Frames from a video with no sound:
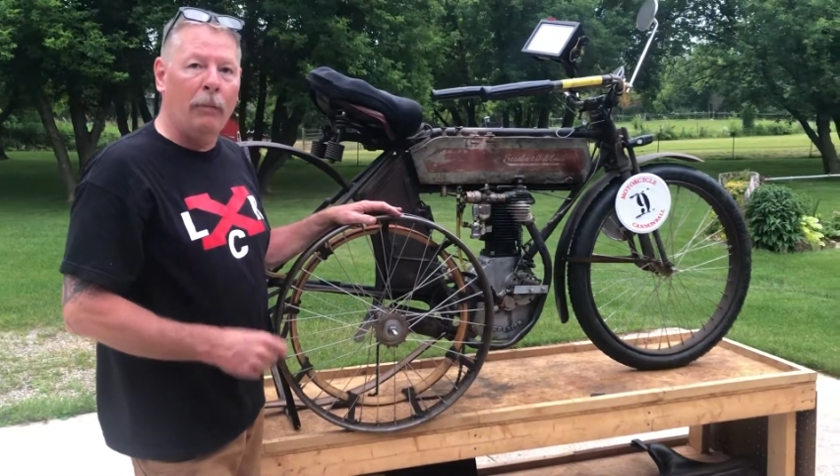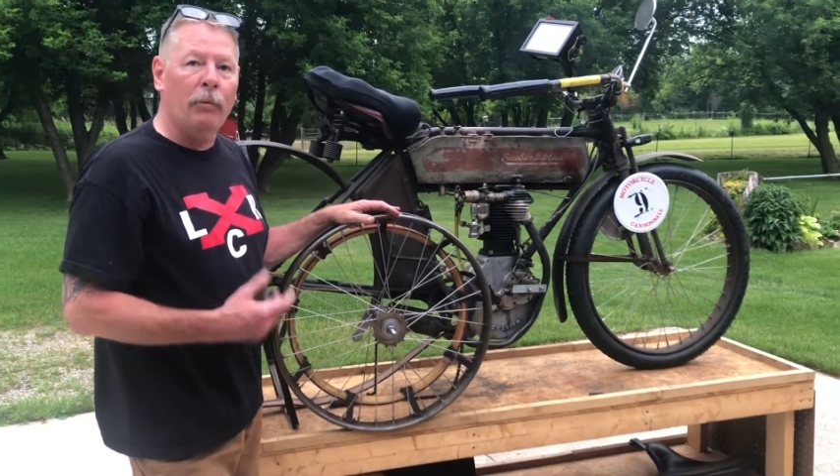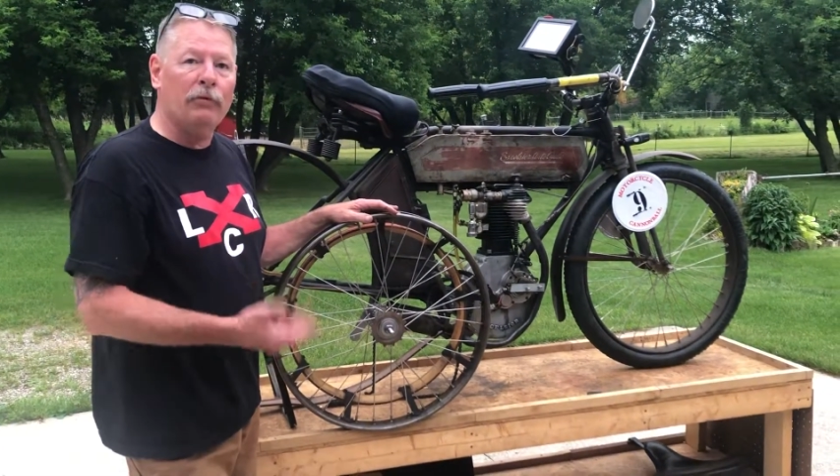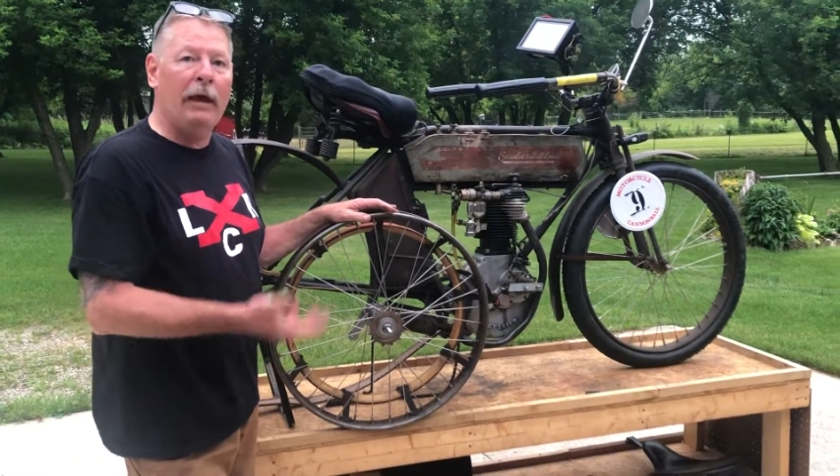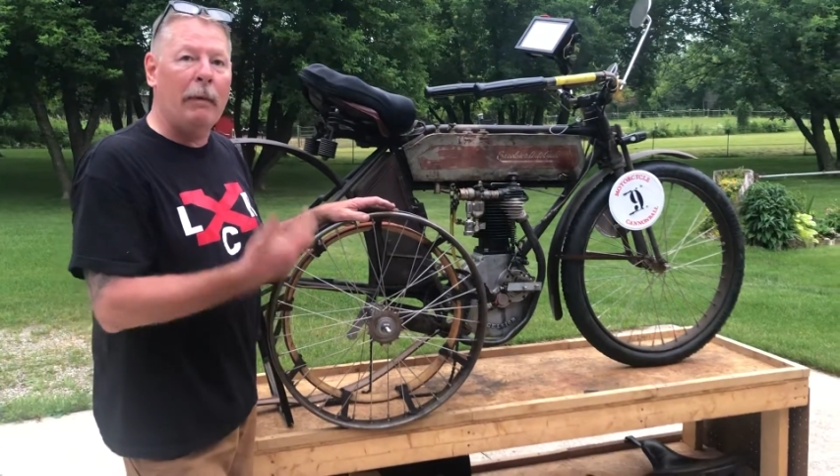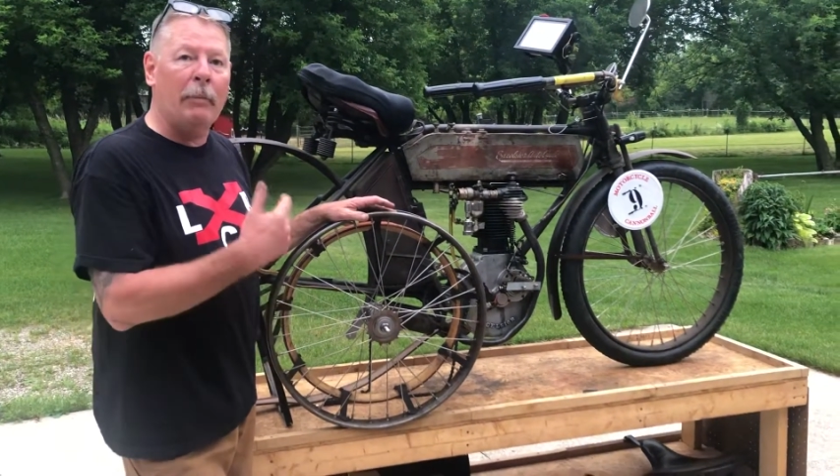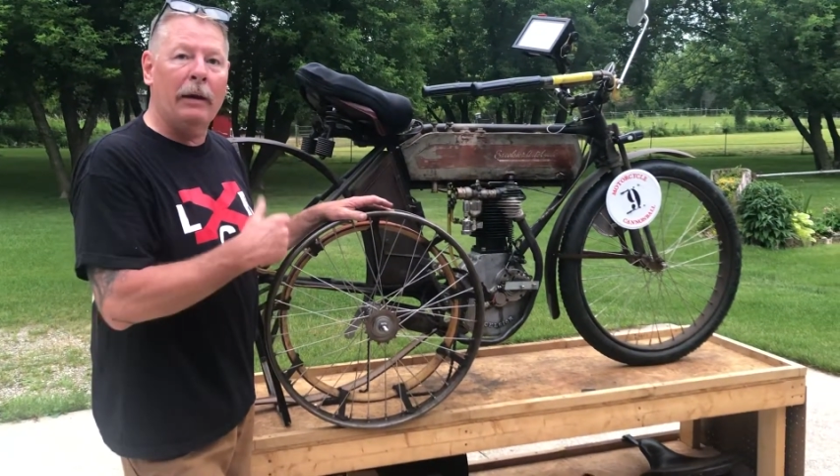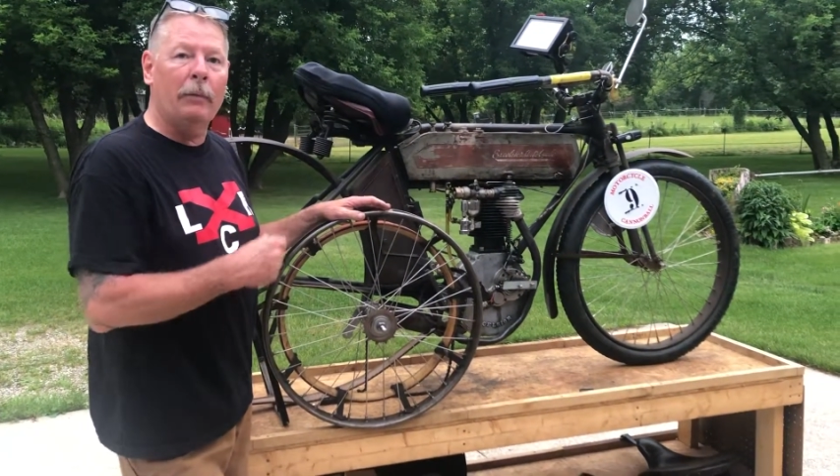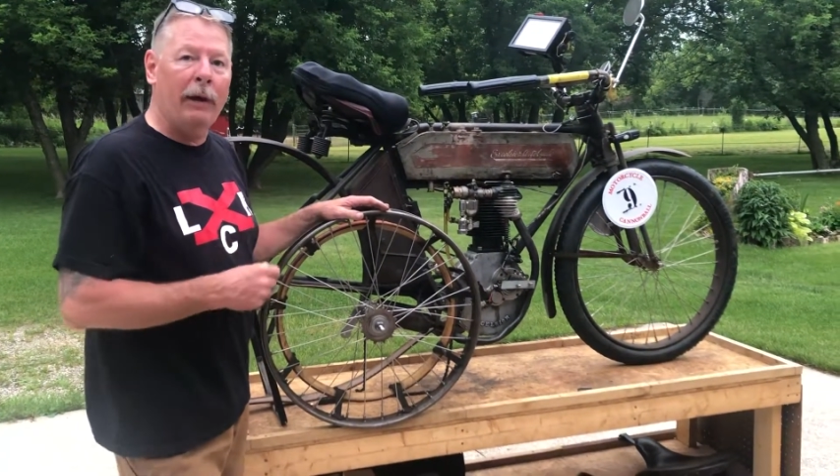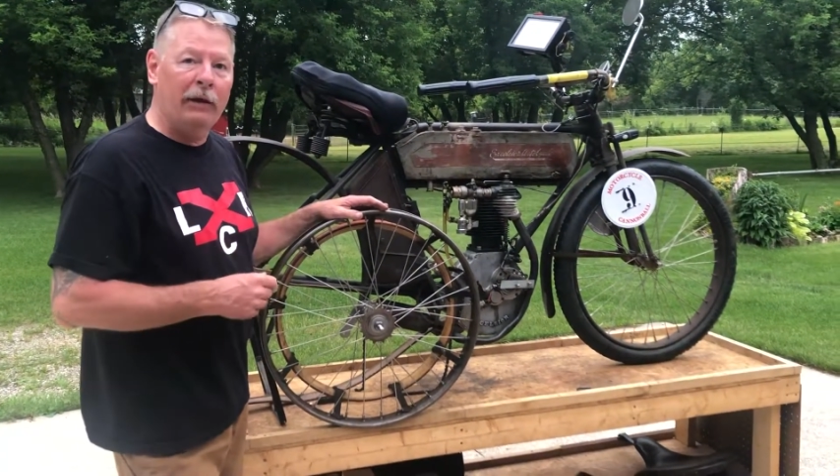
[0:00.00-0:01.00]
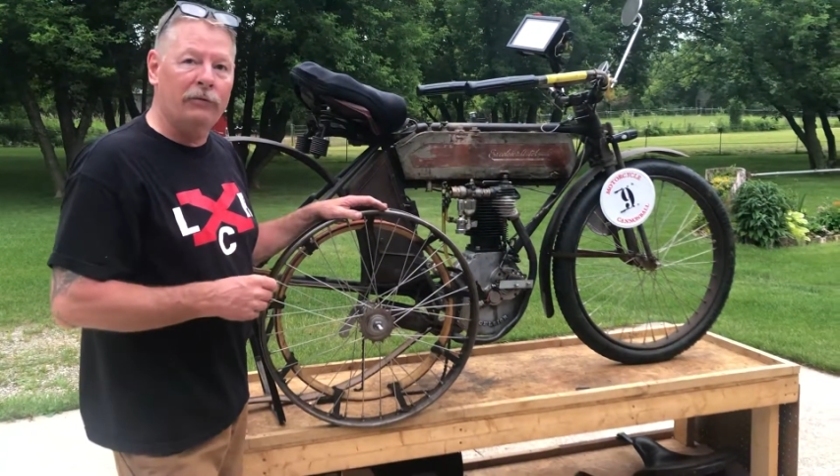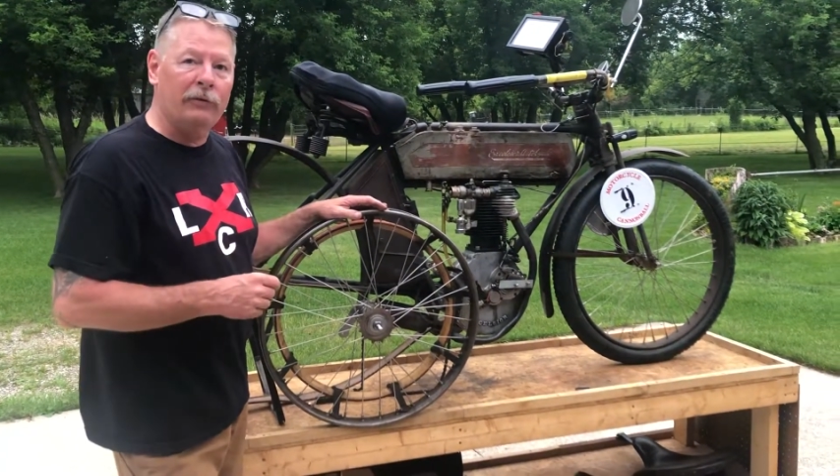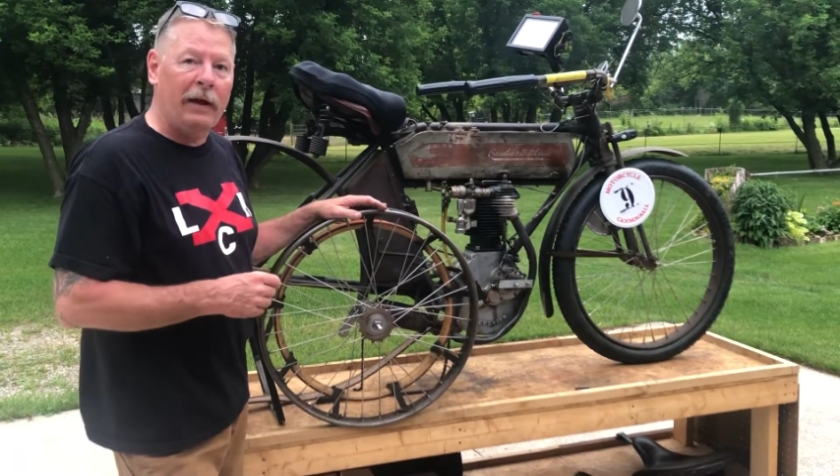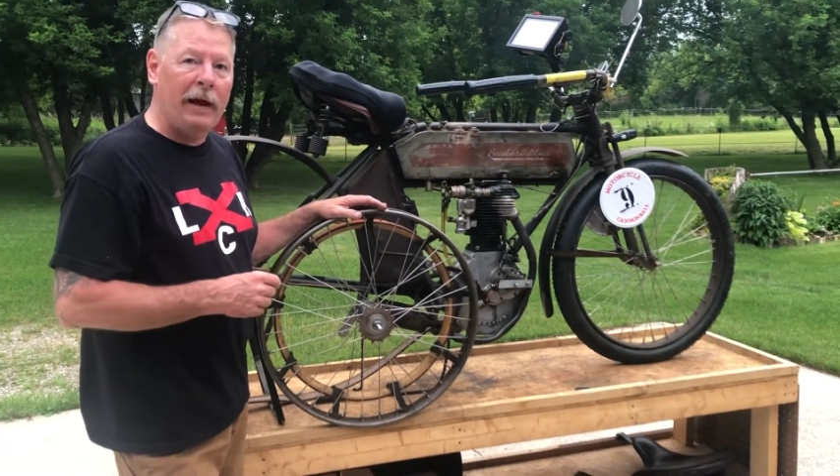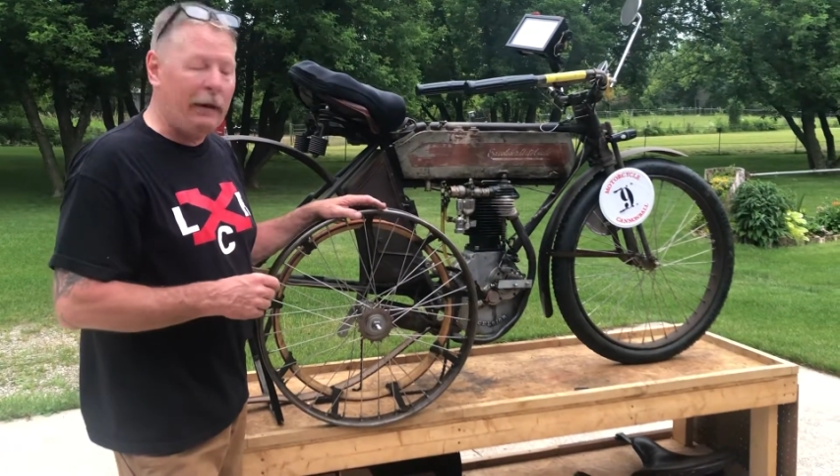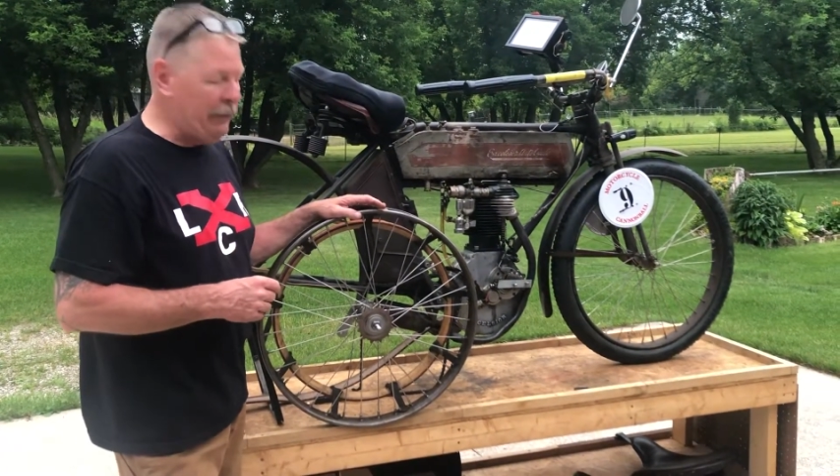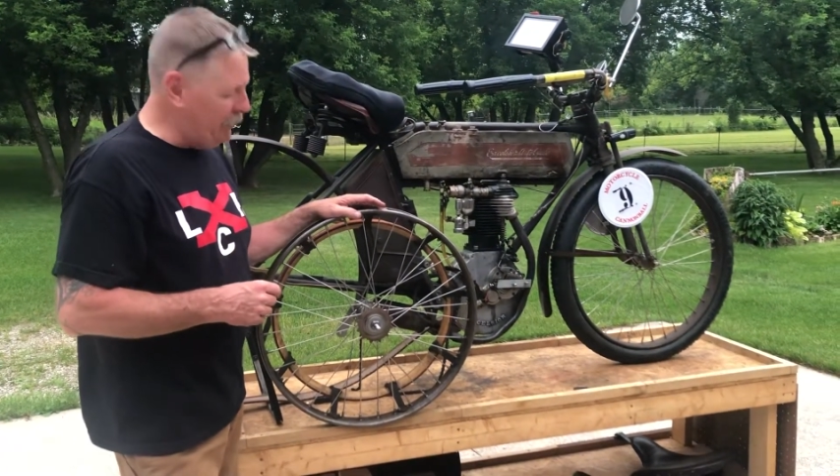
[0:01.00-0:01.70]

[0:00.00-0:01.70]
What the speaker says: which came on the bike stock.